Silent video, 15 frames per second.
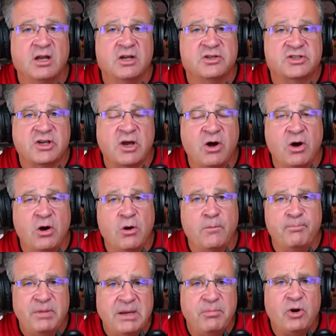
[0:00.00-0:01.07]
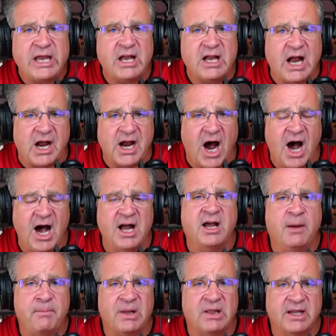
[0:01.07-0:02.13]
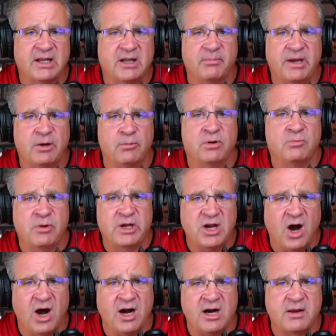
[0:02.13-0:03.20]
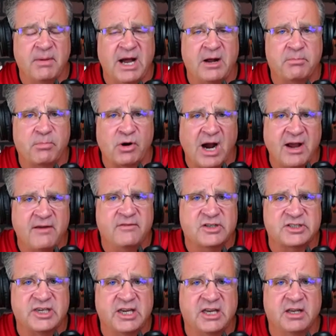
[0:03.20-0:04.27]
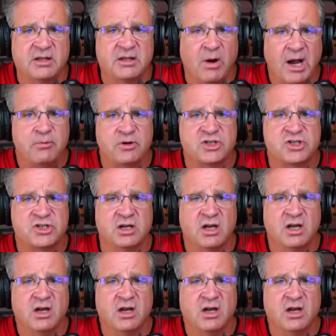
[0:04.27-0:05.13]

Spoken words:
So people get caught up a little bit when we talk about privacy and why would you